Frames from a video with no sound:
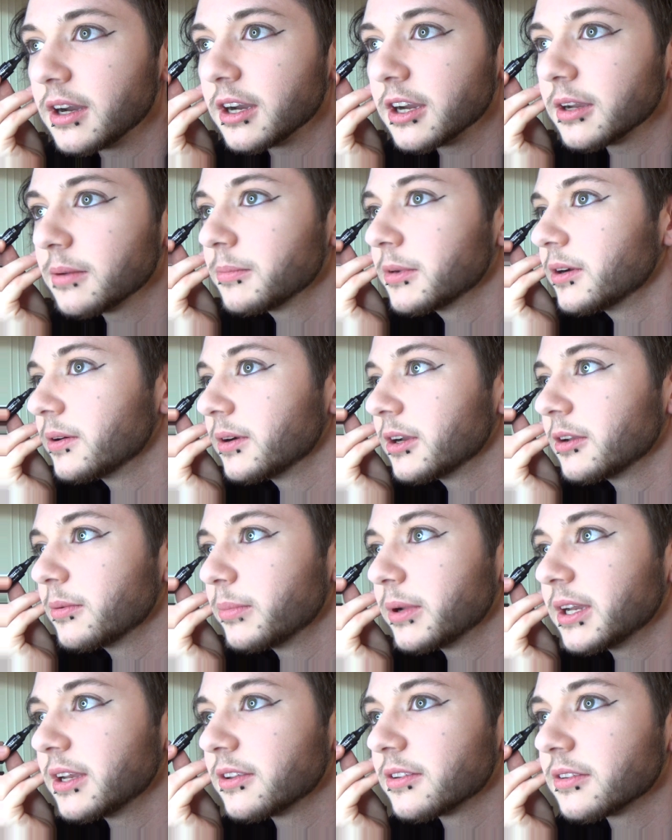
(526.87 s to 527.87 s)
I'm going
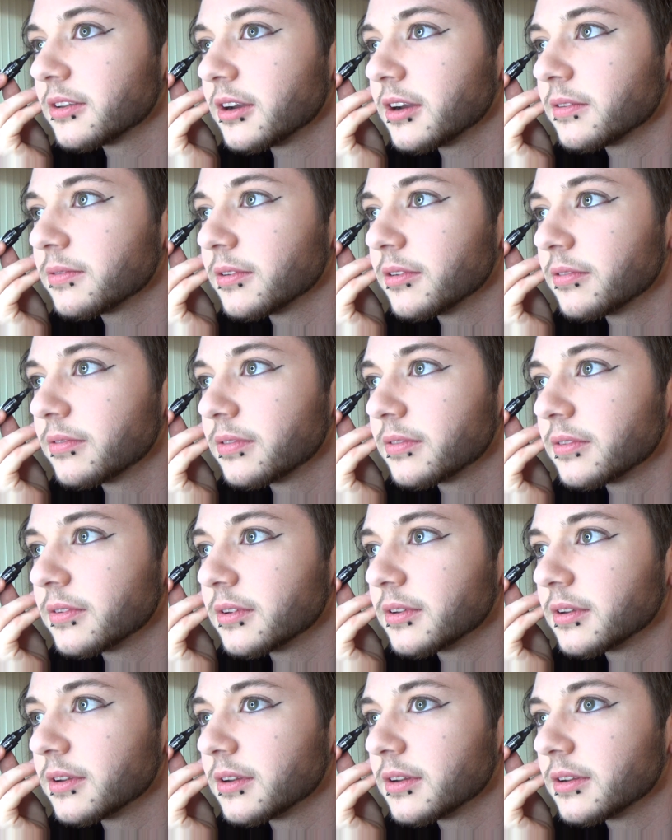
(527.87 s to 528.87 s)
based off of
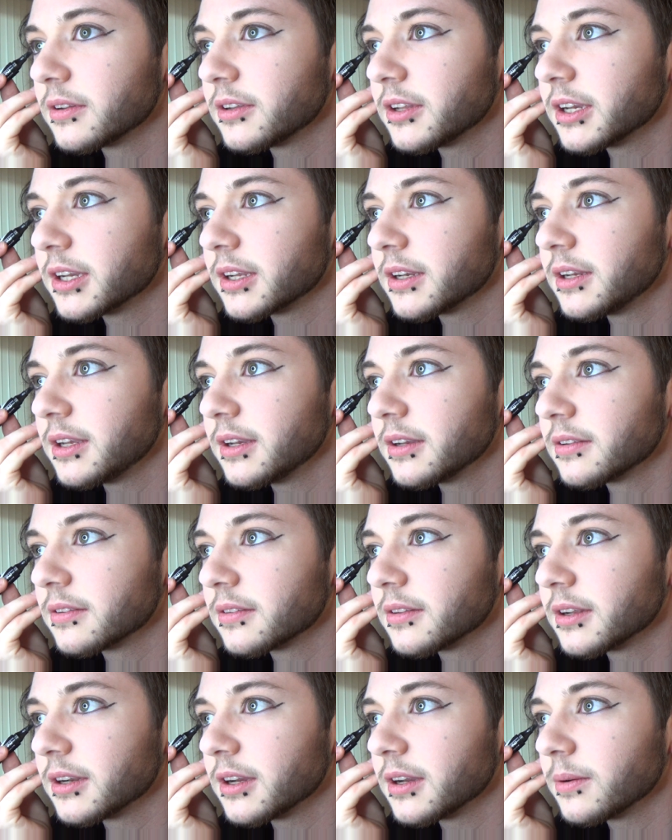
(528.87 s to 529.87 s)
techniques
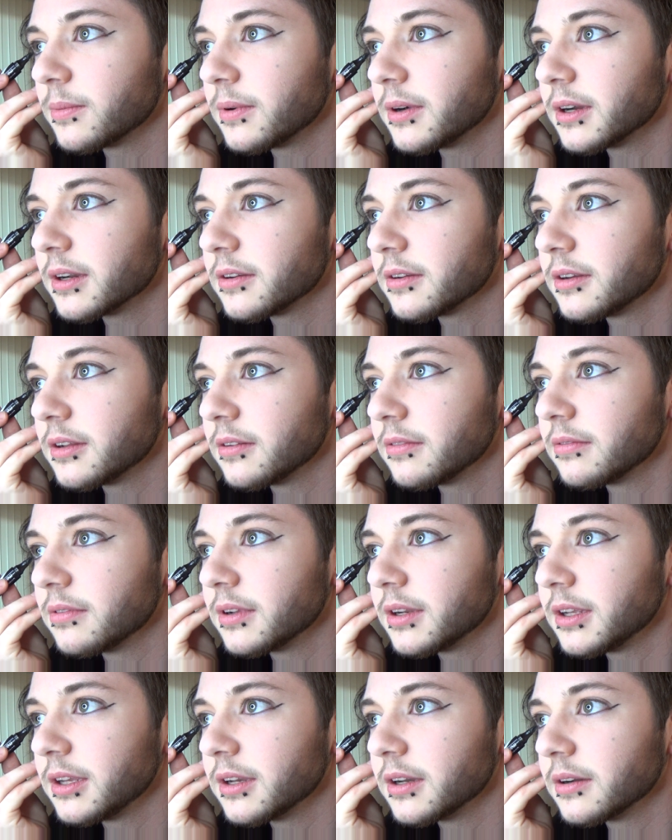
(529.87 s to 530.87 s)
that I watched in
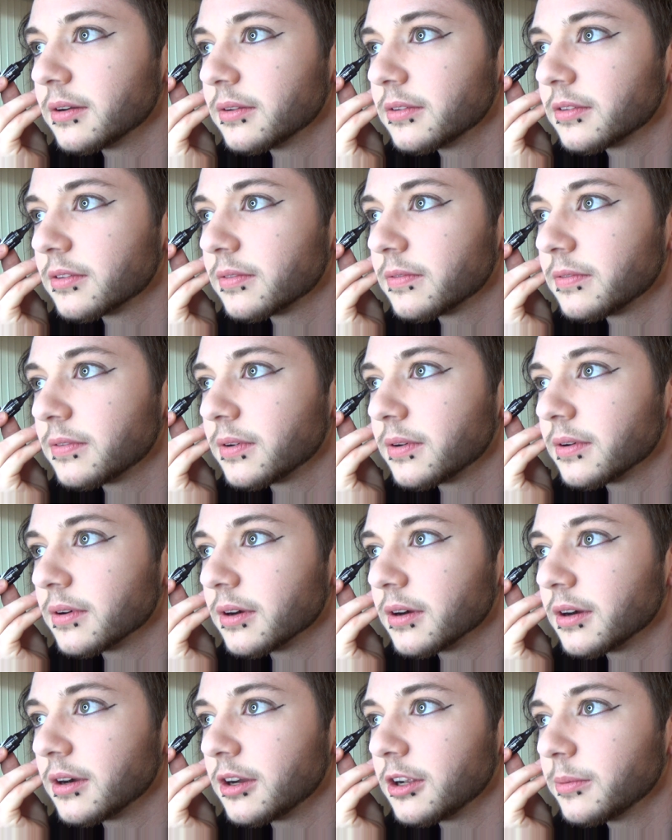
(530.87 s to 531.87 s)
videos.
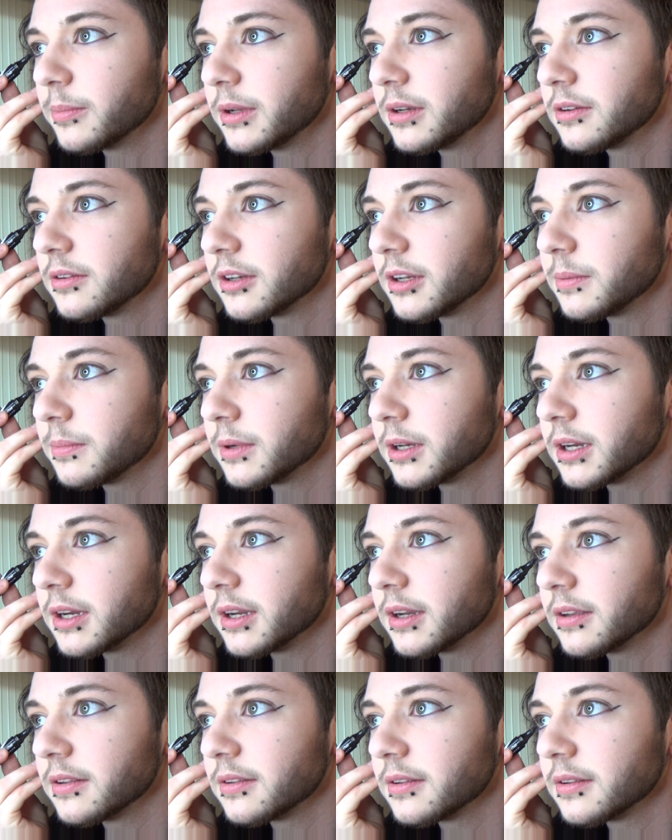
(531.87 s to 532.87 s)
For almond-shaped
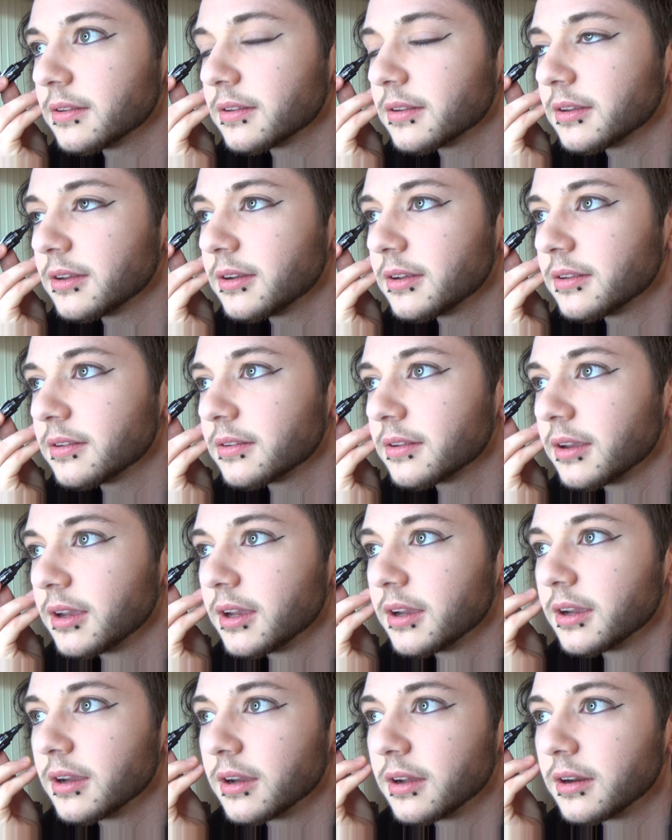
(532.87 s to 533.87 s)
eyes, it is
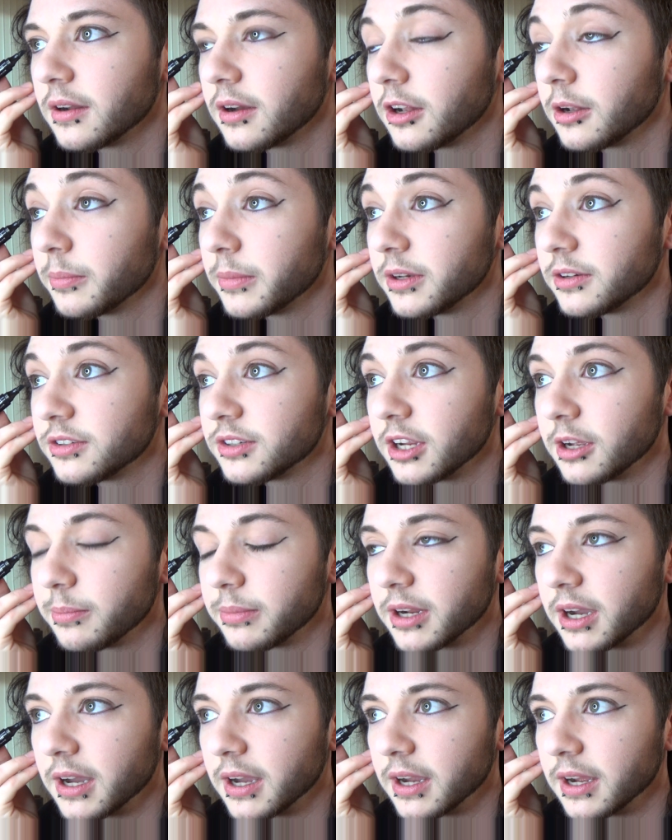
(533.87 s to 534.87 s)
an
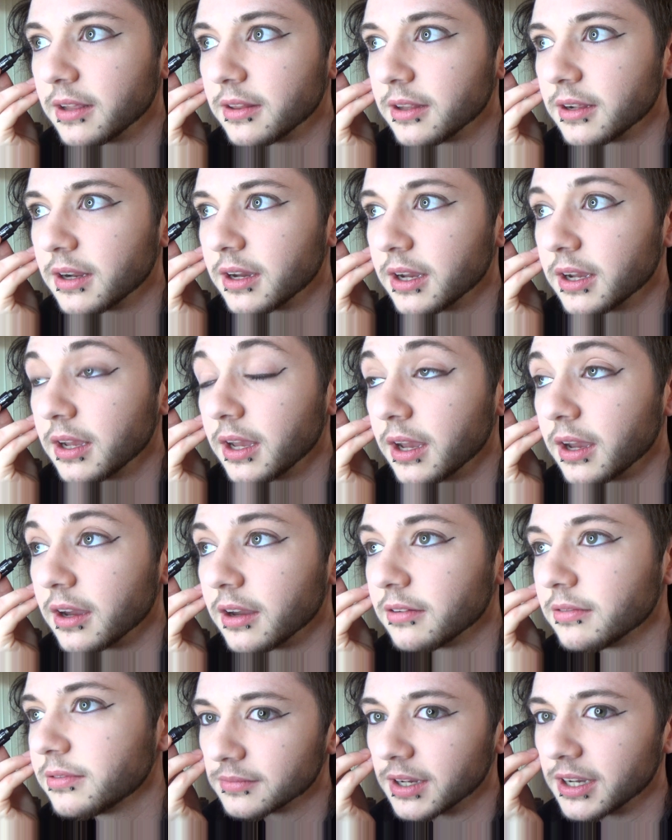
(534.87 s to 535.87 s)
almond-shaped eye that I
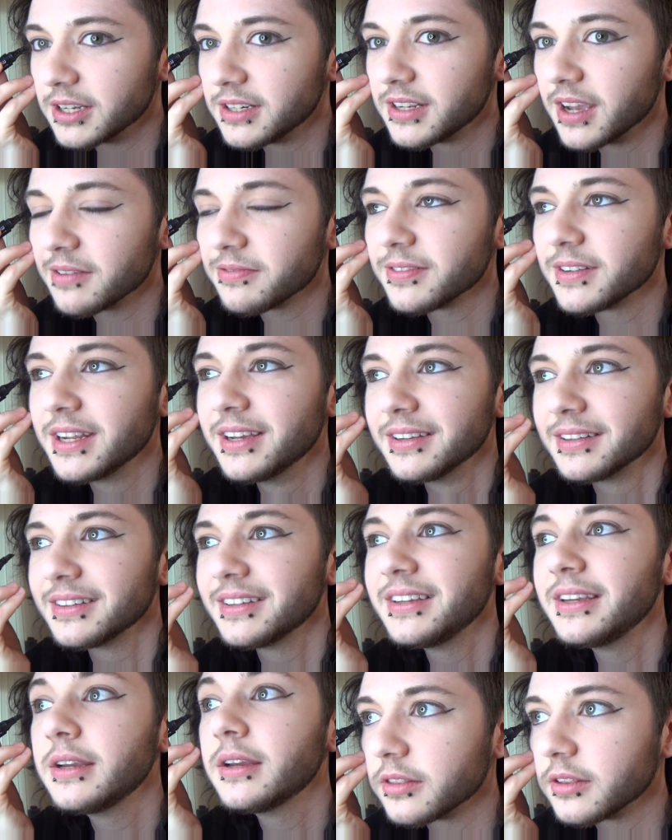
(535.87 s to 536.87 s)
have. I
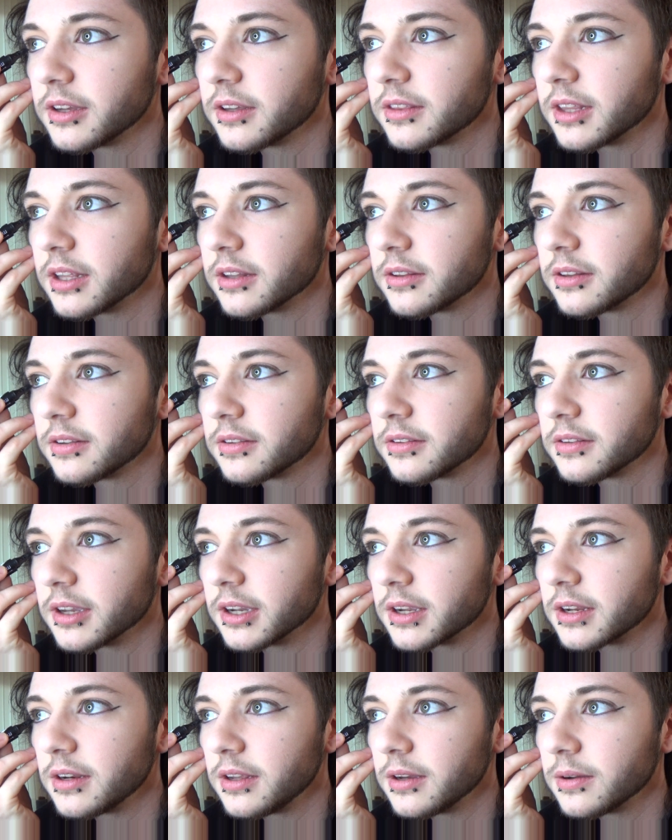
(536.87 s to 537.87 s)
definitely think that this
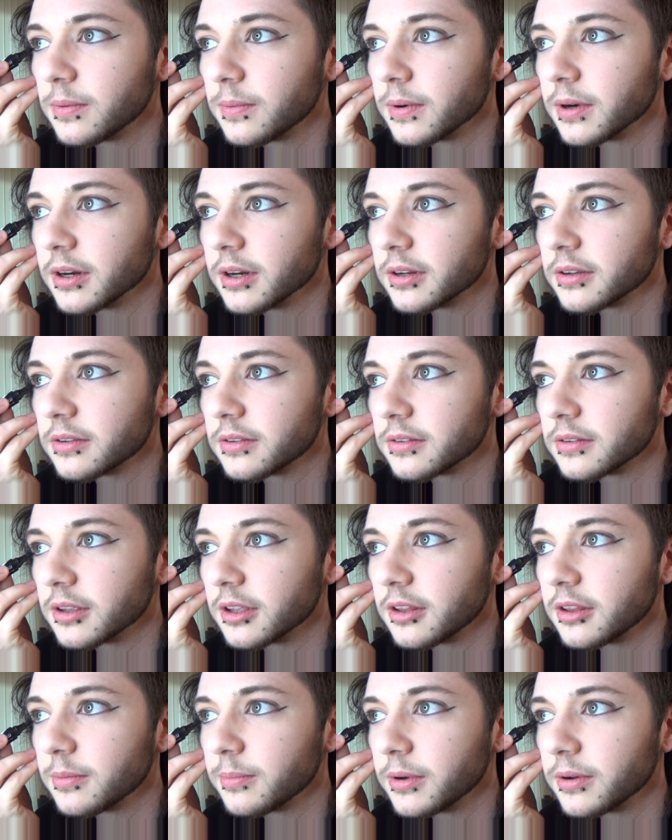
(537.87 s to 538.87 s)
technique works,
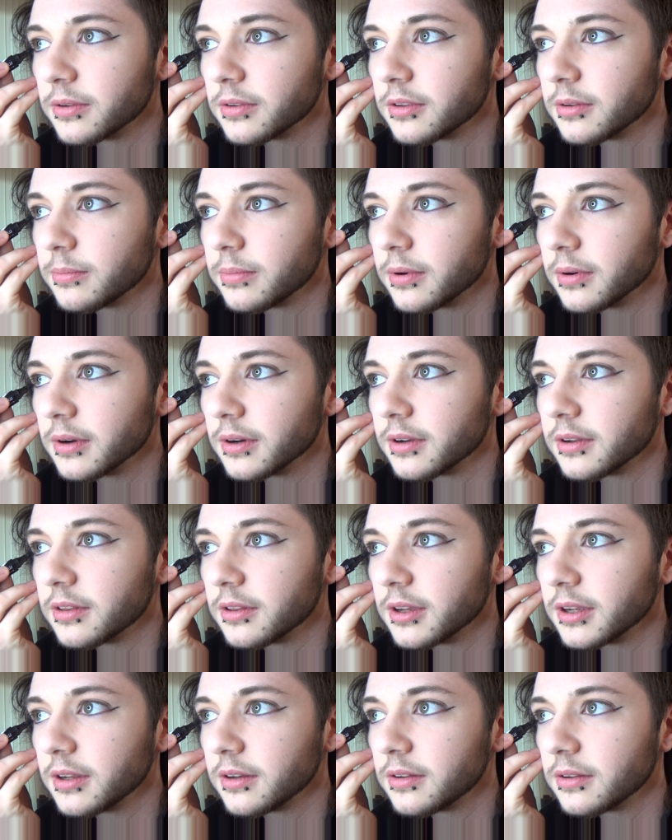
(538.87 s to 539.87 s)
and the most important
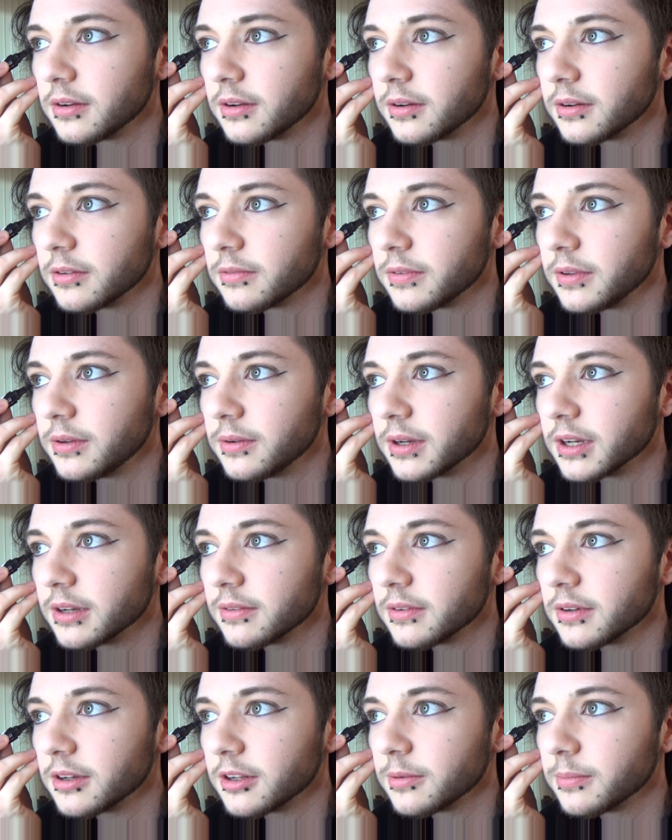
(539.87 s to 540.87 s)
thing to know if you
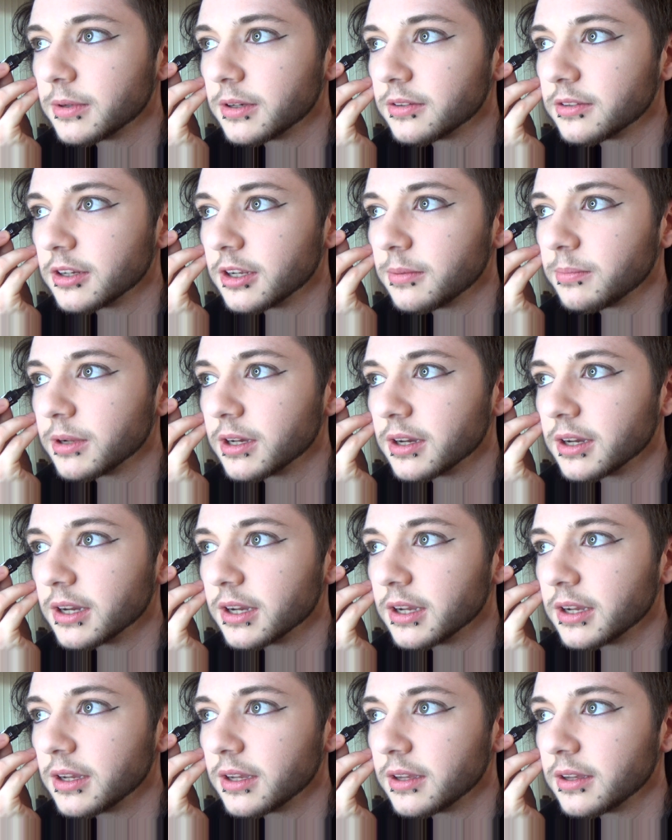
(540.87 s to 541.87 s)
have an almond-shaped
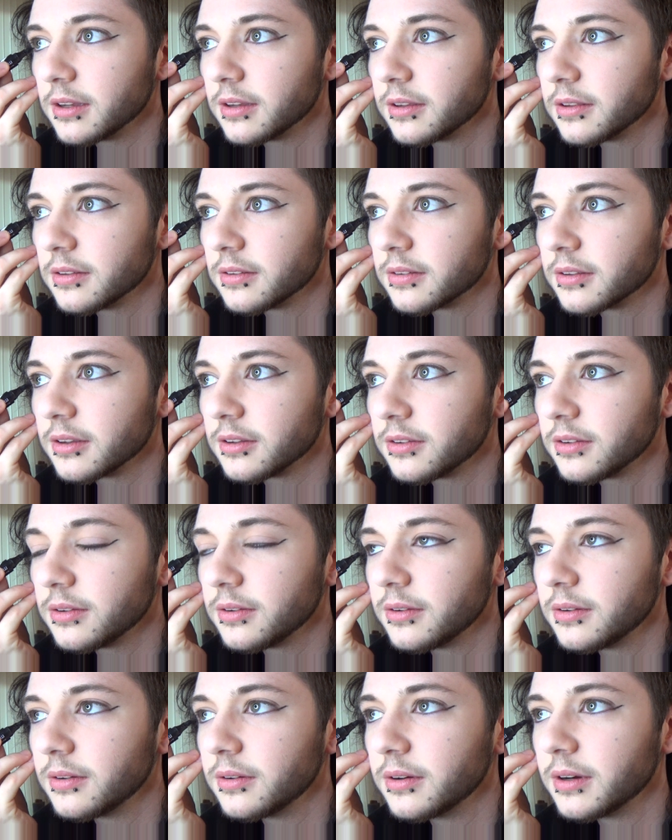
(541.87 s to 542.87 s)
eye is
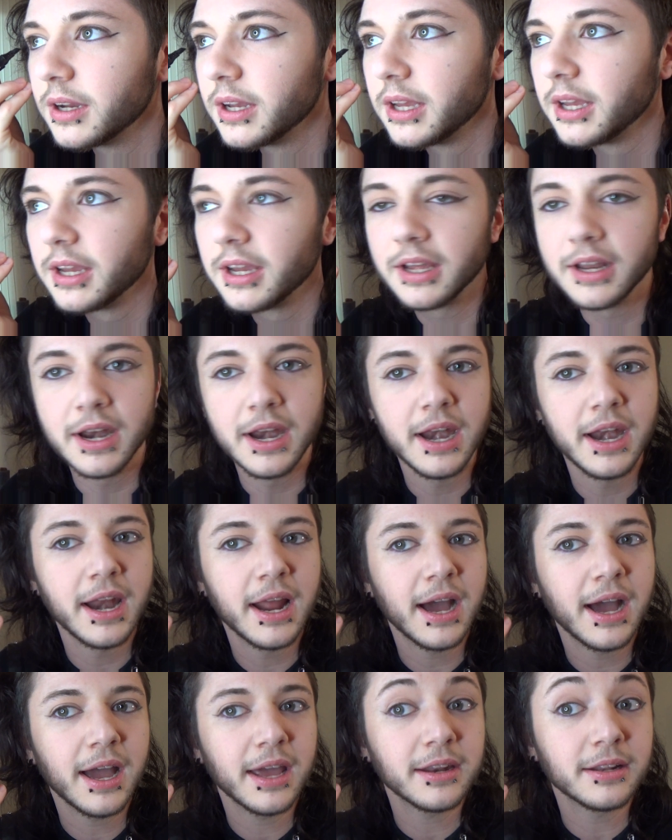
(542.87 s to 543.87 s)
to
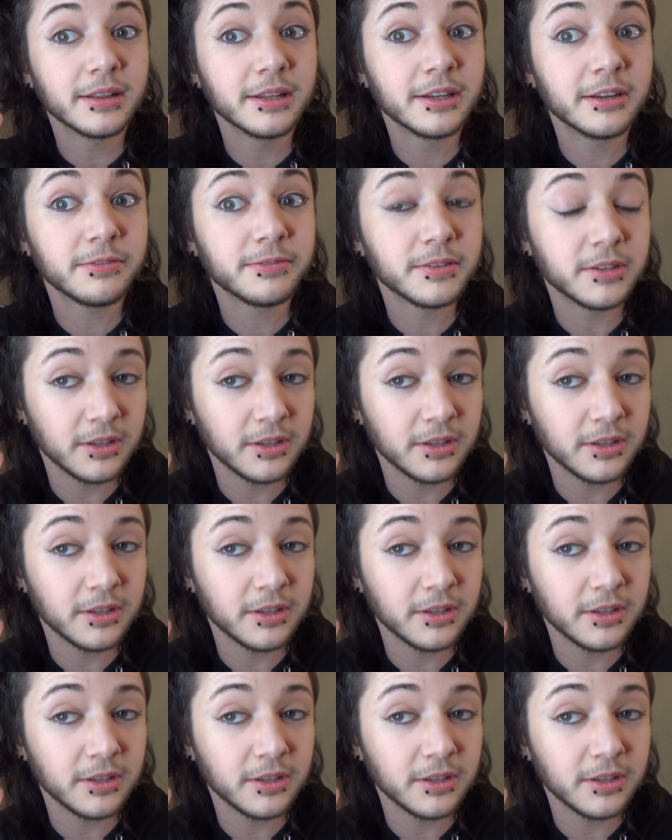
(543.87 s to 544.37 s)
not lift